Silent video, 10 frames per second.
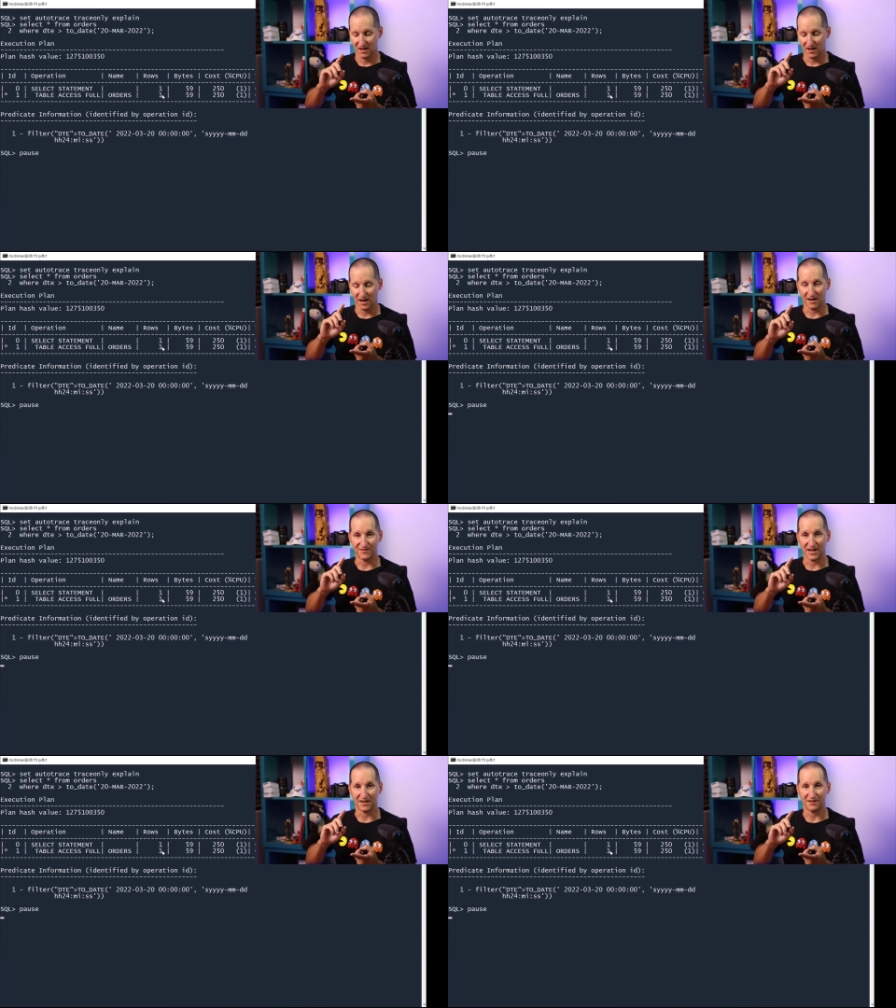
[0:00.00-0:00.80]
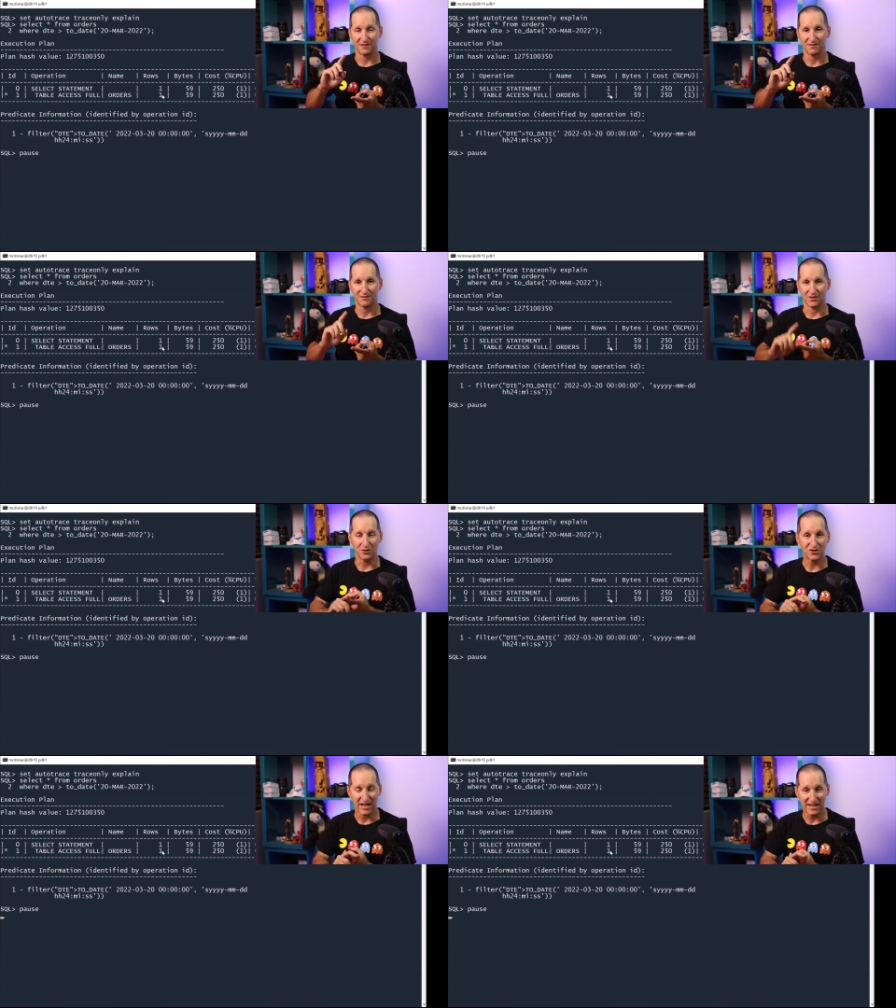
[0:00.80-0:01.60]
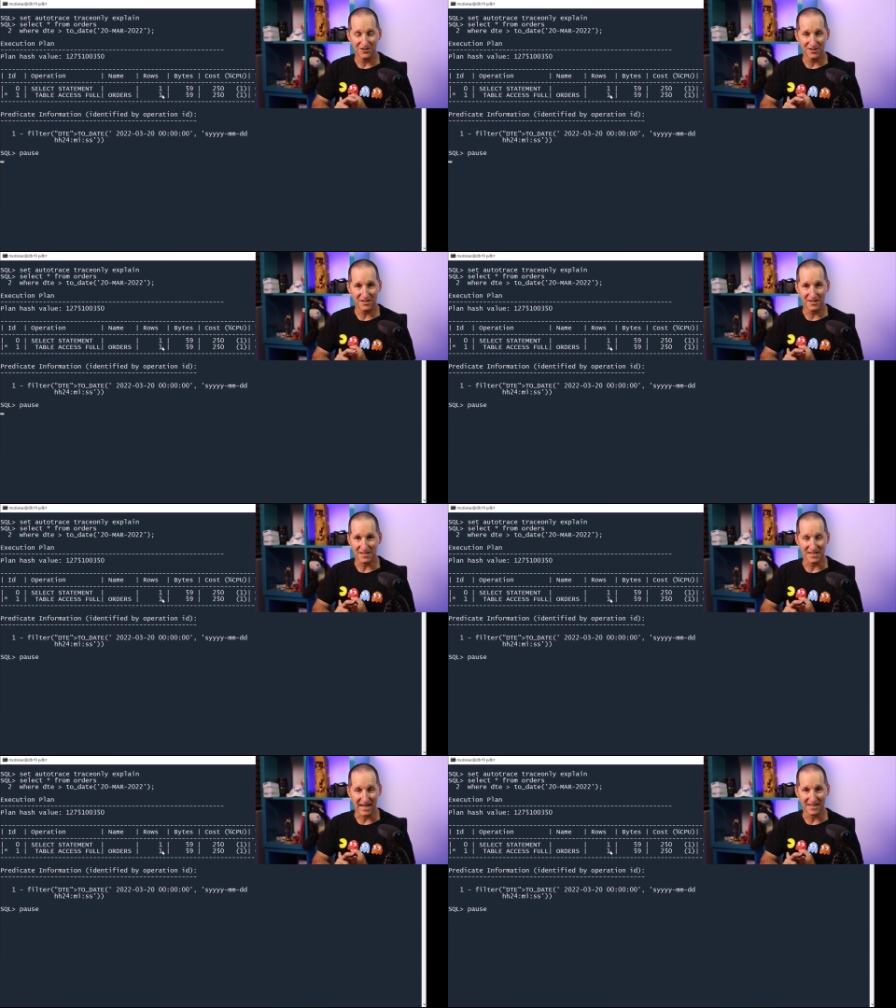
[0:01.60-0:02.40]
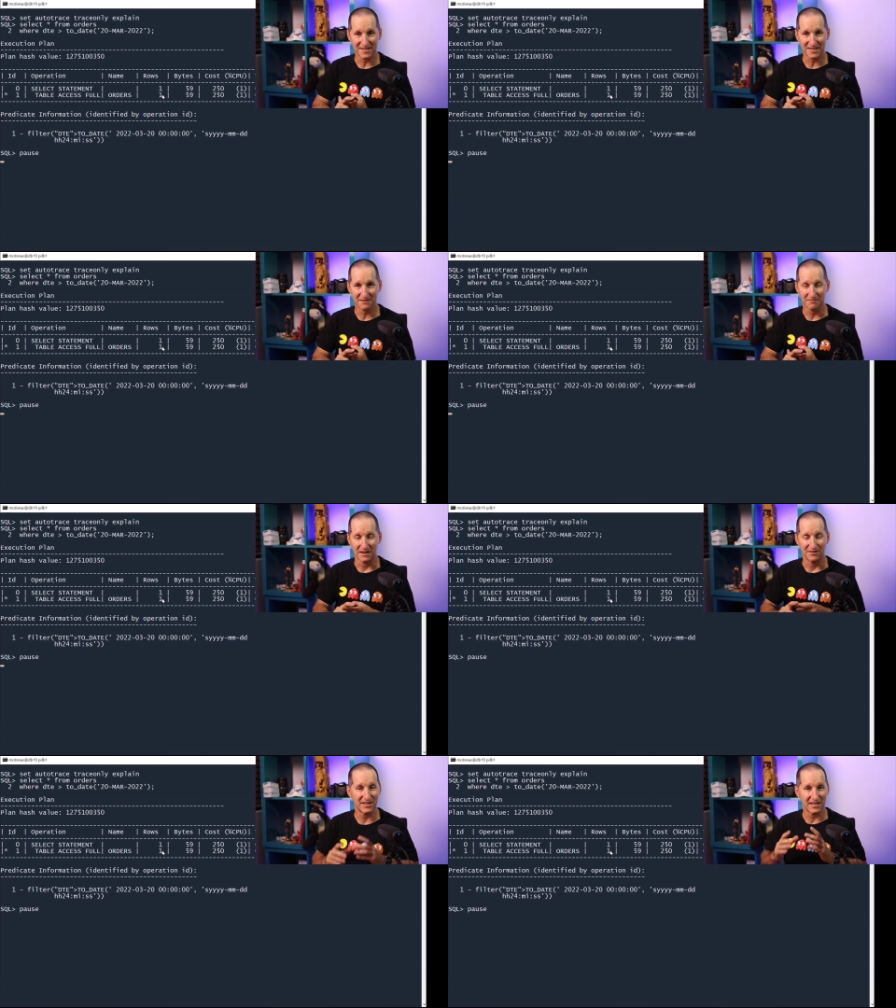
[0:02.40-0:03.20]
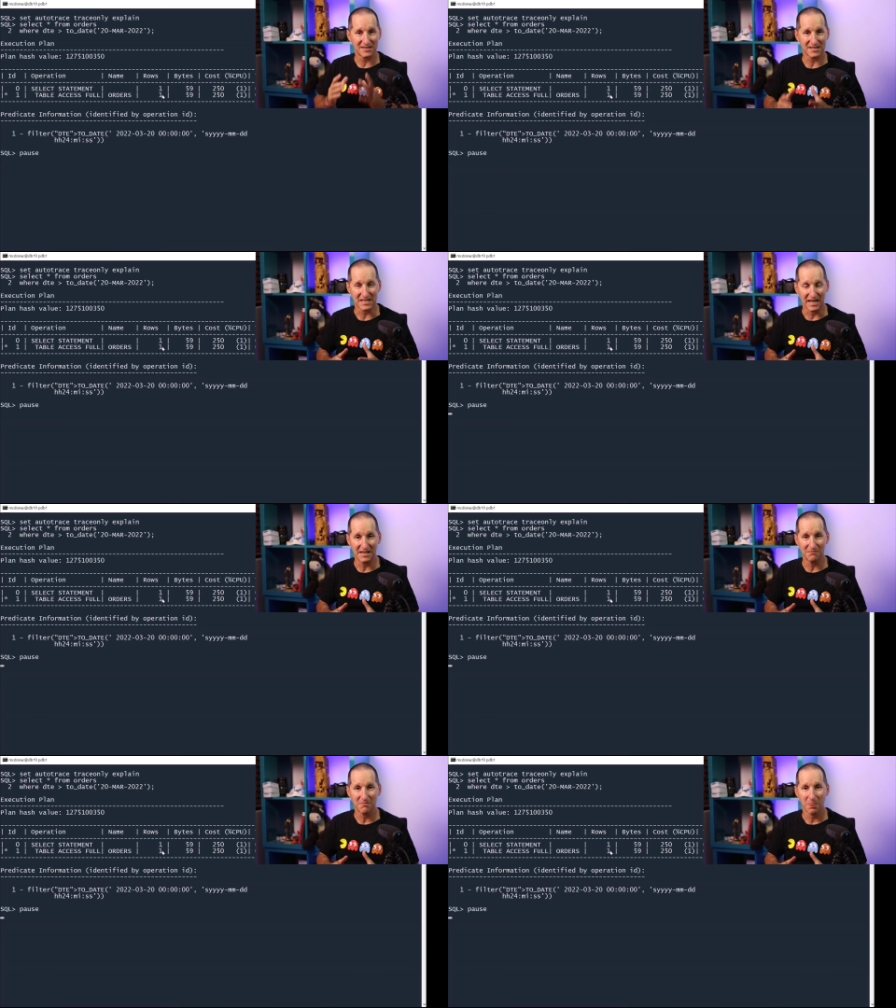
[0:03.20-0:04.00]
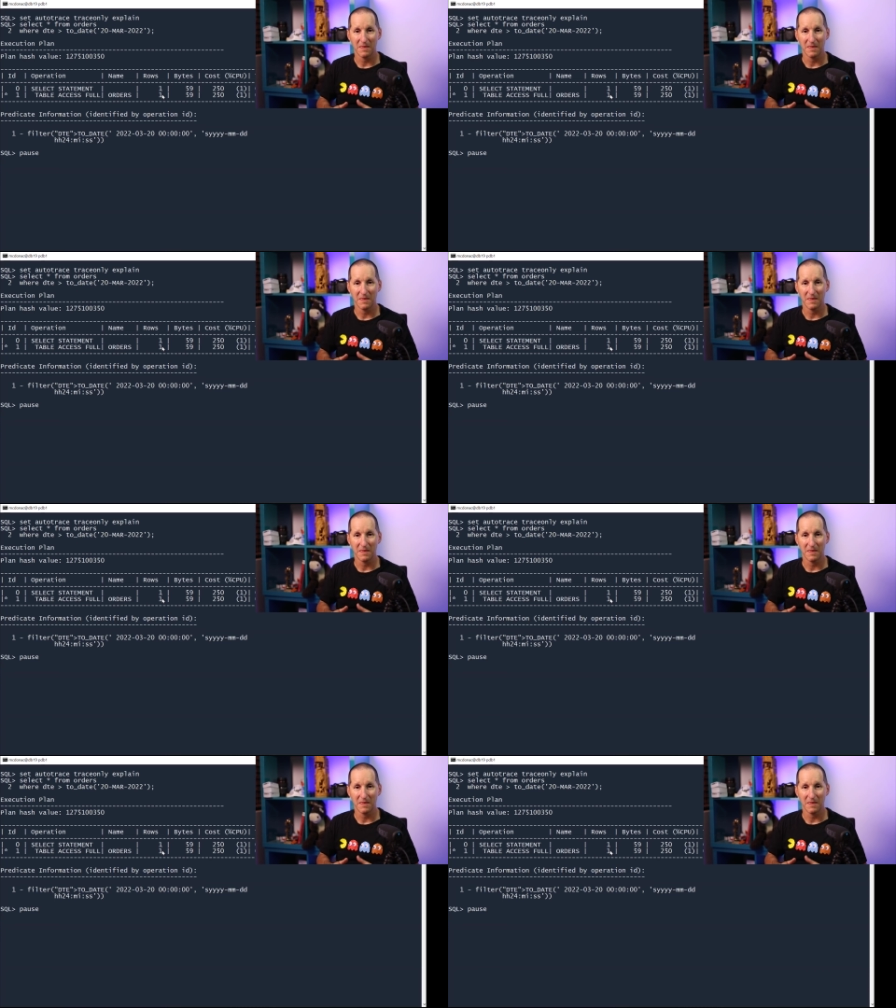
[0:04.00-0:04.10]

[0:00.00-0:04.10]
I've done no changes to the stats, everything's the same,